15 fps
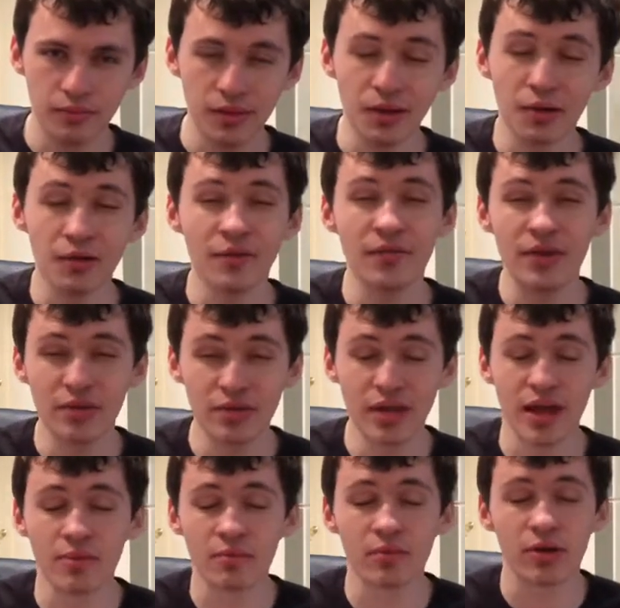A review
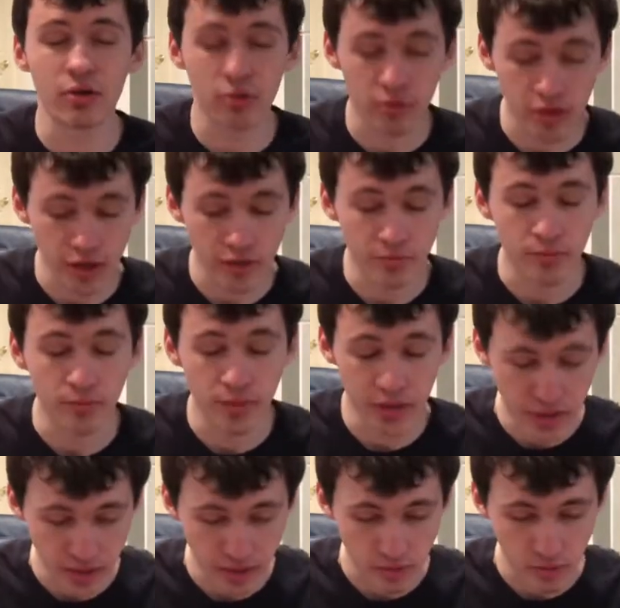that I'm recording
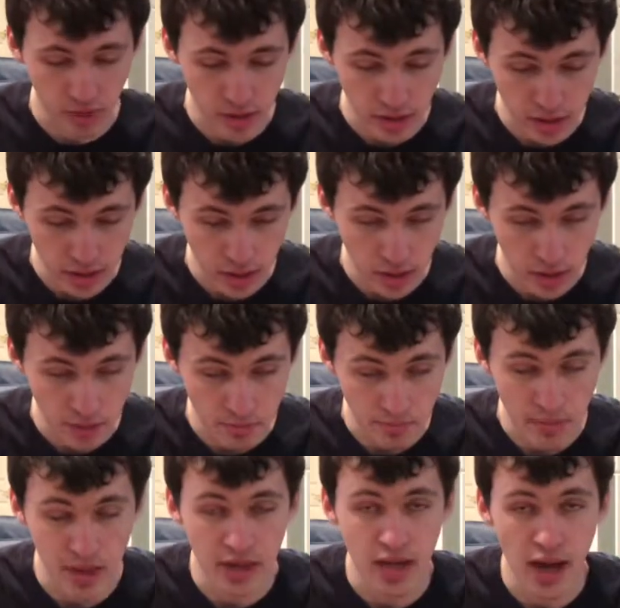really early on
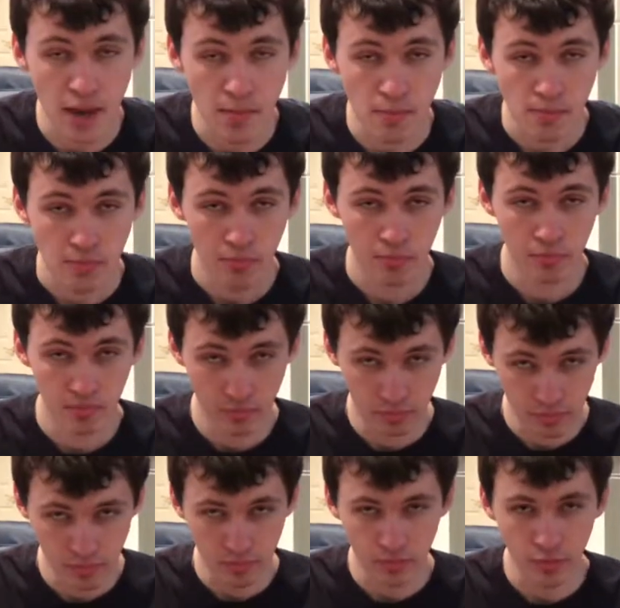Monday
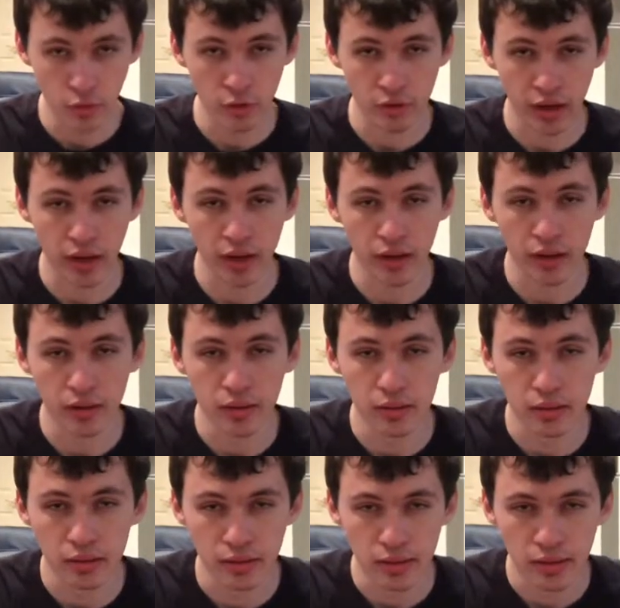morning,
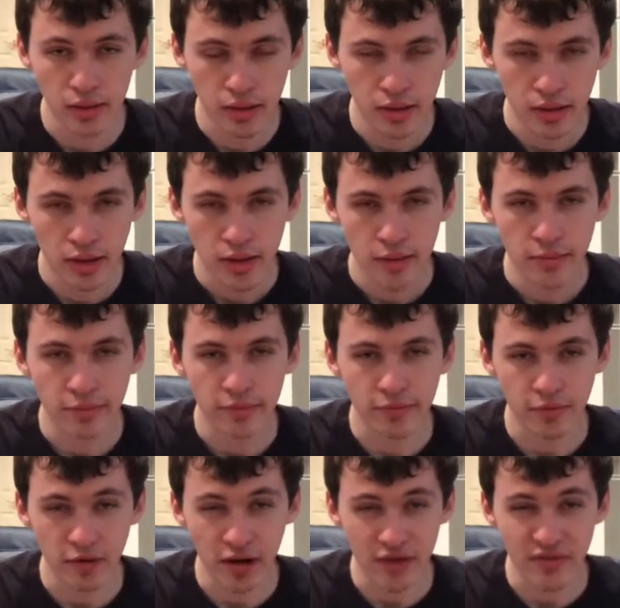
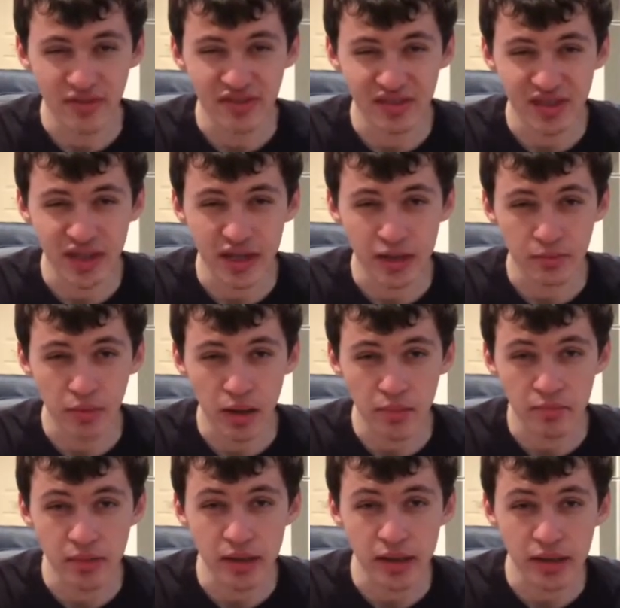before I've even taken my
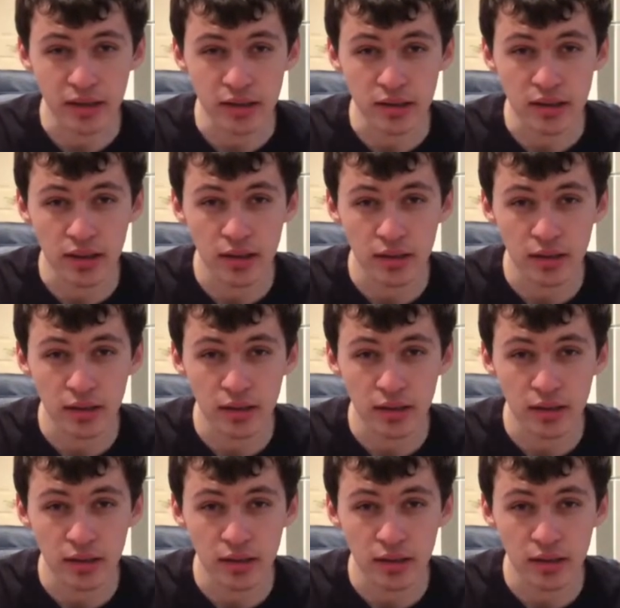meds.